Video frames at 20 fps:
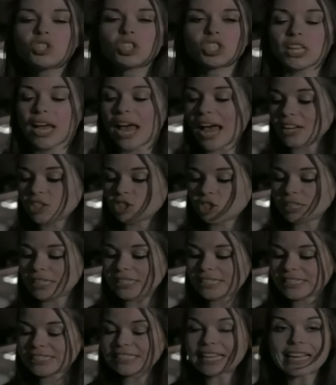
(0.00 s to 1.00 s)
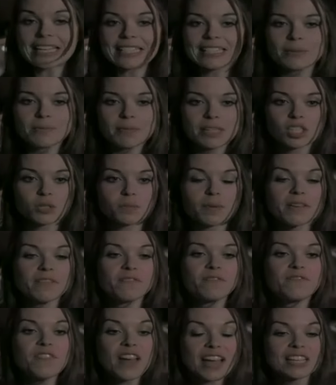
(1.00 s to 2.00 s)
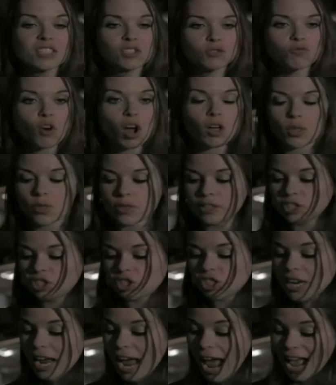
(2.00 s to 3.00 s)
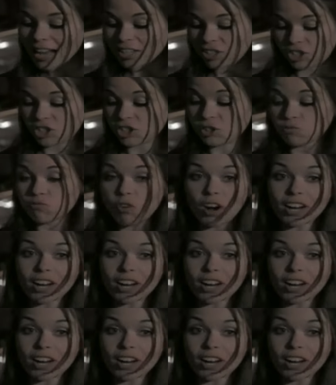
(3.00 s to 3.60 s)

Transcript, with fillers: you just actually say something to my face rather than just